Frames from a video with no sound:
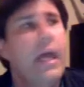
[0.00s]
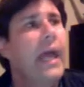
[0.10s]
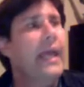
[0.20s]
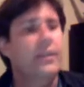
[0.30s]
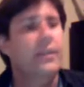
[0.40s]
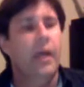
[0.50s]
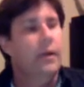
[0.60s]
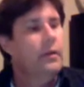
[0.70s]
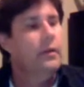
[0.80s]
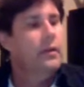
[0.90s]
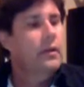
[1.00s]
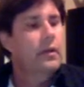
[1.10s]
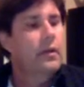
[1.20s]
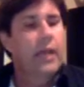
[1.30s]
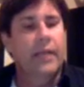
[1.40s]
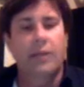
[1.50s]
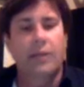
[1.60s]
And, uh, and,